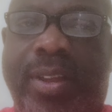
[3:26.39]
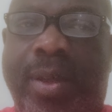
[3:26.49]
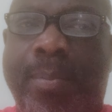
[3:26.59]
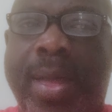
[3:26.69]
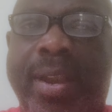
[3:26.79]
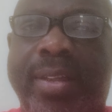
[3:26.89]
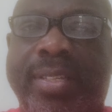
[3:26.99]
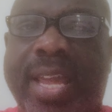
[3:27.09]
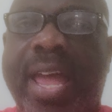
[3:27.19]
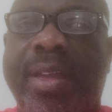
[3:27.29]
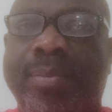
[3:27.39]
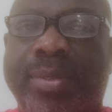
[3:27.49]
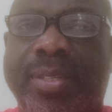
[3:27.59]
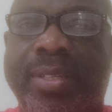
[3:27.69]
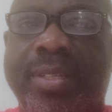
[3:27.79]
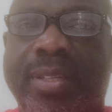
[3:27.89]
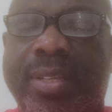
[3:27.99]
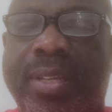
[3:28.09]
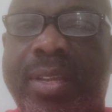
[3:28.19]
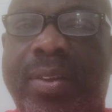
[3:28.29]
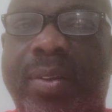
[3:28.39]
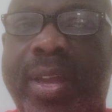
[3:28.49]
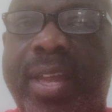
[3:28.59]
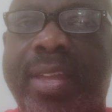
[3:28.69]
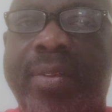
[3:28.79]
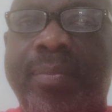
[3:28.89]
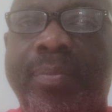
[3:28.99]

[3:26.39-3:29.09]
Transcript: amount of times okay?